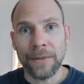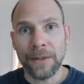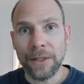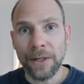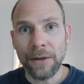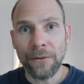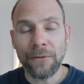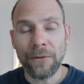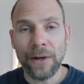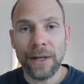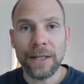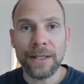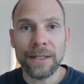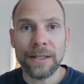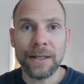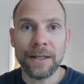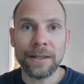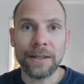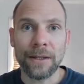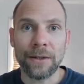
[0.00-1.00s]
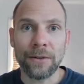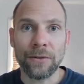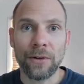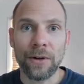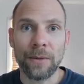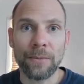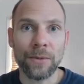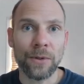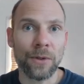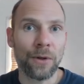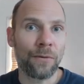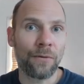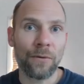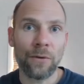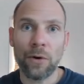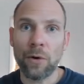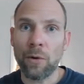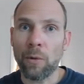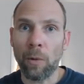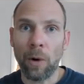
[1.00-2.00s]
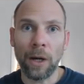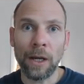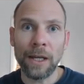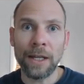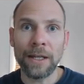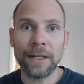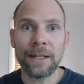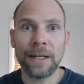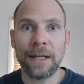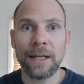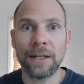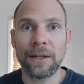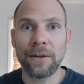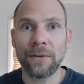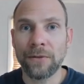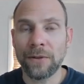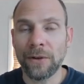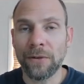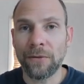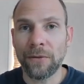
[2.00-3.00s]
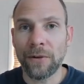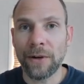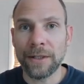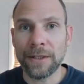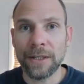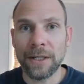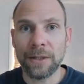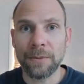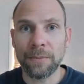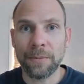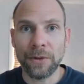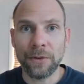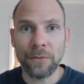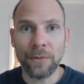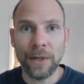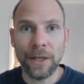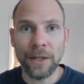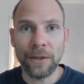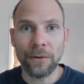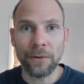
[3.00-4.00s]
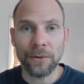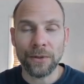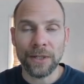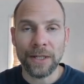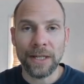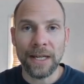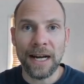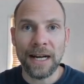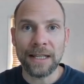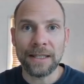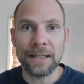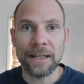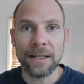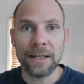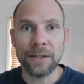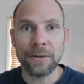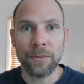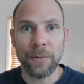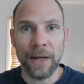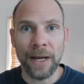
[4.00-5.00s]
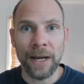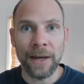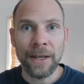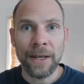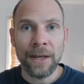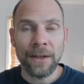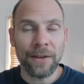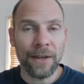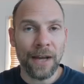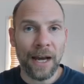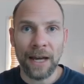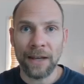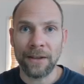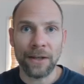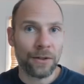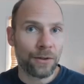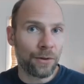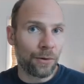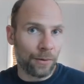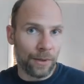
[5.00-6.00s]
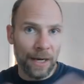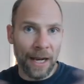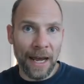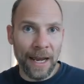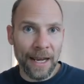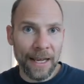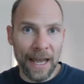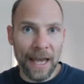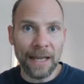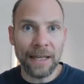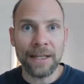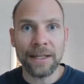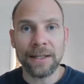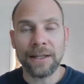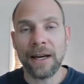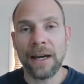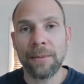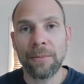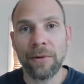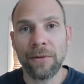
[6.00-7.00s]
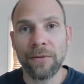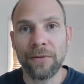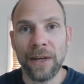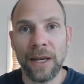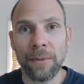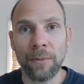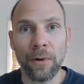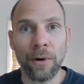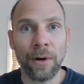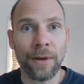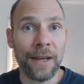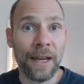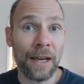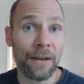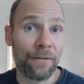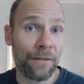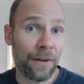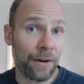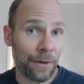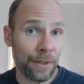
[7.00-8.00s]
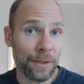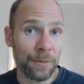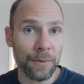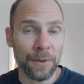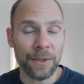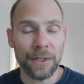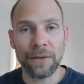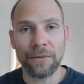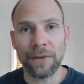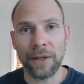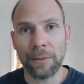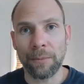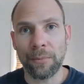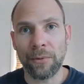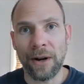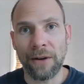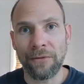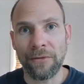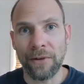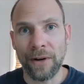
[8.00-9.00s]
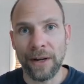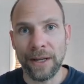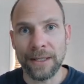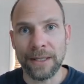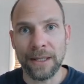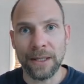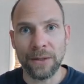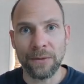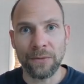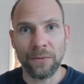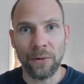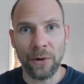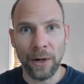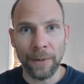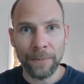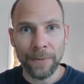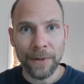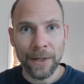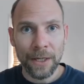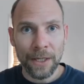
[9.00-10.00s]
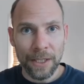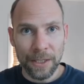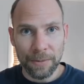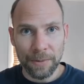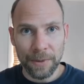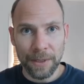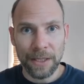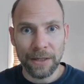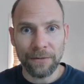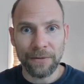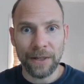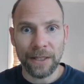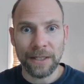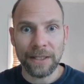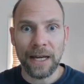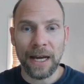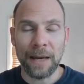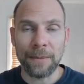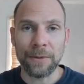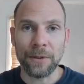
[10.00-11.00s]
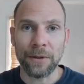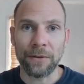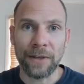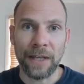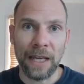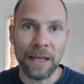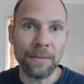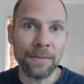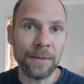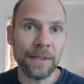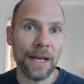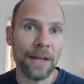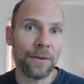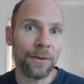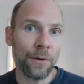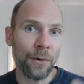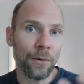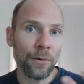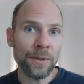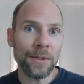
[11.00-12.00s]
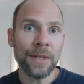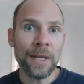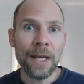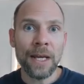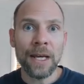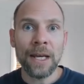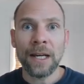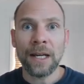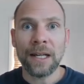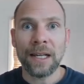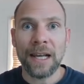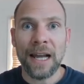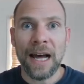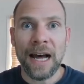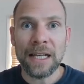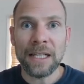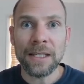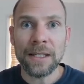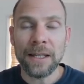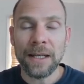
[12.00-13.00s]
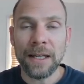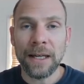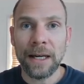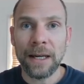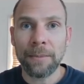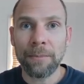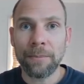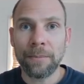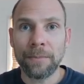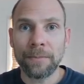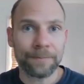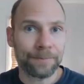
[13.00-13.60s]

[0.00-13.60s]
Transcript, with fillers: differences in terms of qualitative differences between those classes where they either don't like any type of game or they have very specific preferences for specific types of games and those class um,